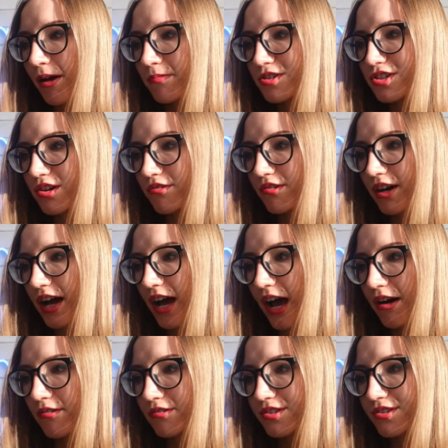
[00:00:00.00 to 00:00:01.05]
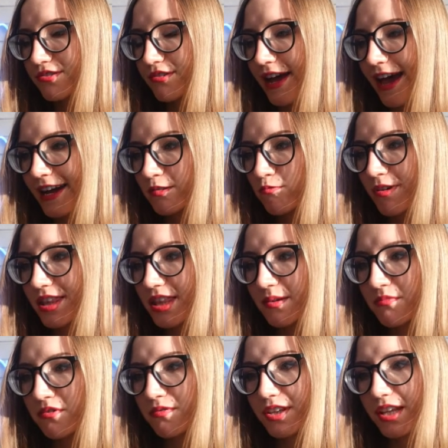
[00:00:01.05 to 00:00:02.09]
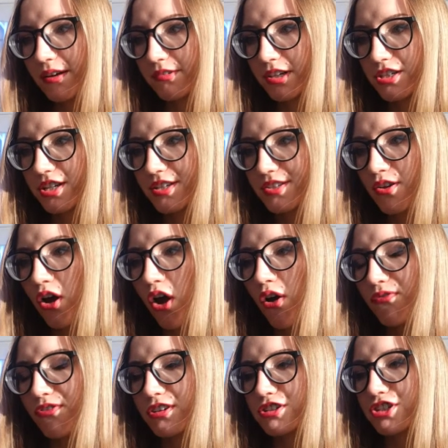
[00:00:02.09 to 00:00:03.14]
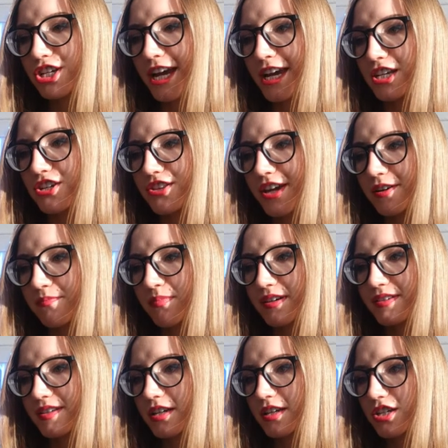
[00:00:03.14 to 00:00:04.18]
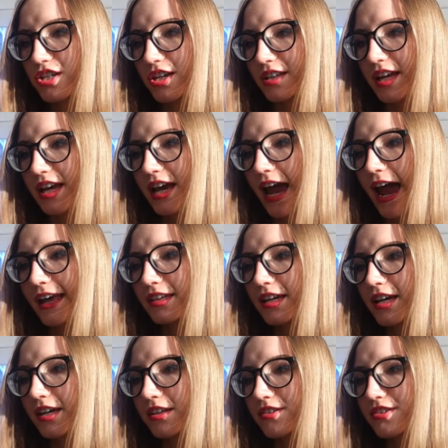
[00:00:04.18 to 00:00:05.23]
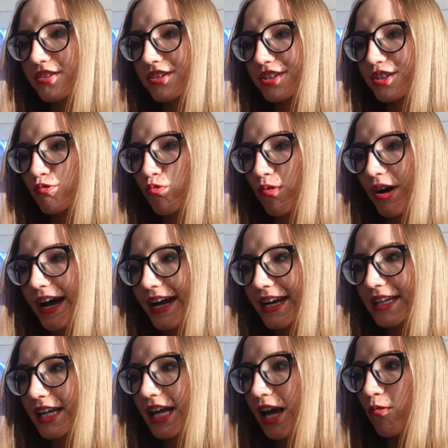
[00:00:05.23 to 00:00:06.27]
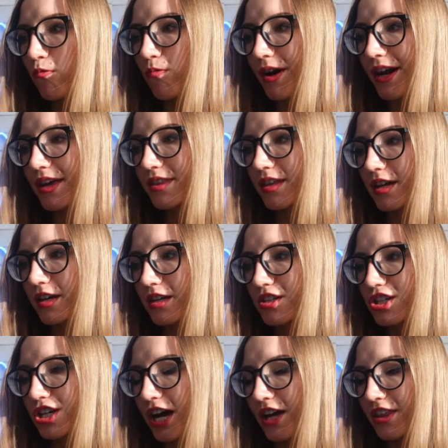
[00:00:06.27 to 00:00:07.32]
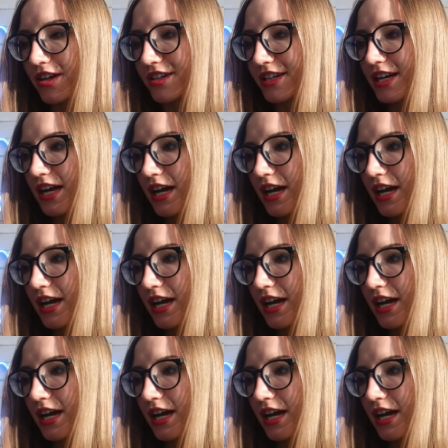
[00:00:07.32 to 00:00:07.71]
will show you how to act when the moving averages often change their position and intertwine with each other.